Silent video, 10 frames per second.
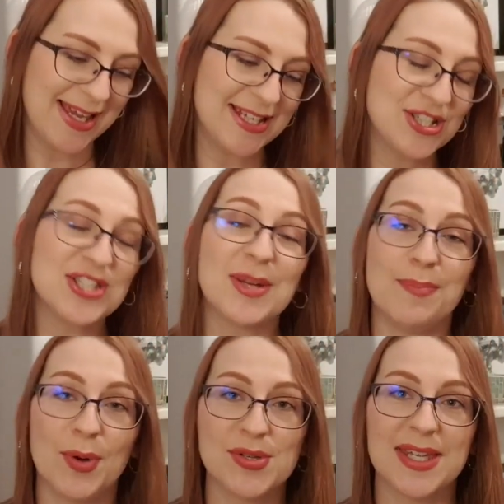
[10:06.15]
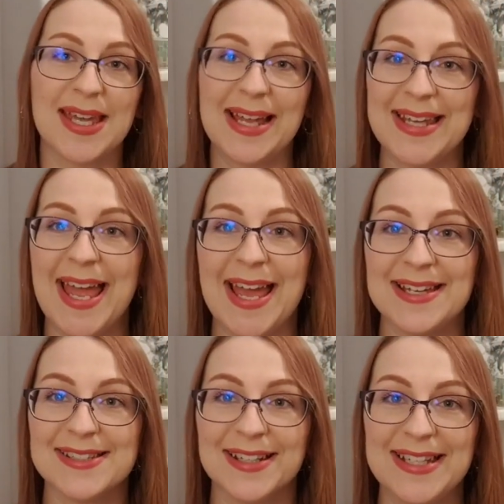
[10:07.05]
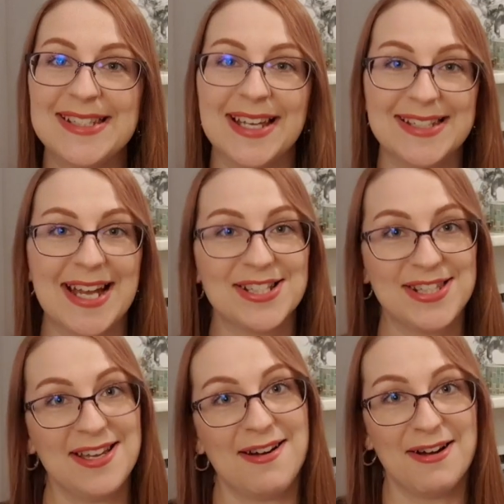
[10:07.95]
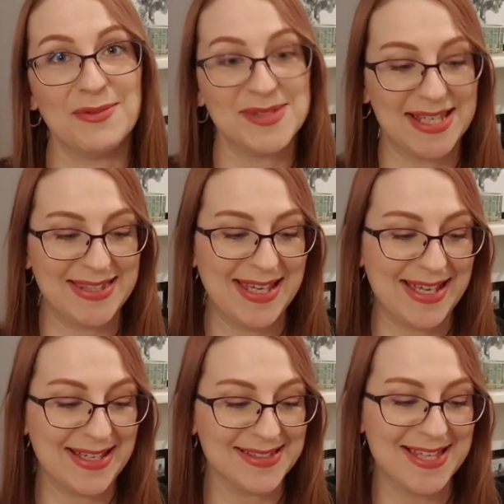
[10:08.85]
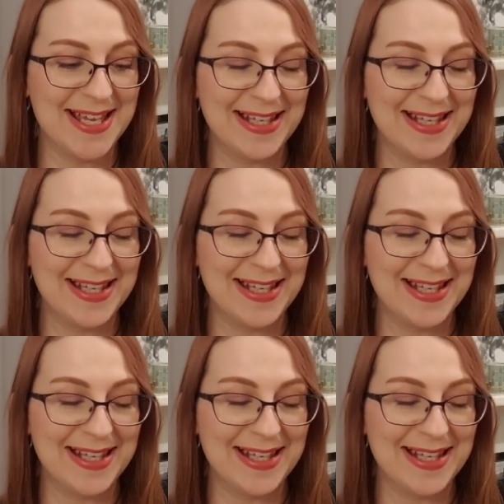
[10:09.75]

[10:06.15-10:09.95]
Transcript: It's just a body and head. I need to attach the arms and the ears.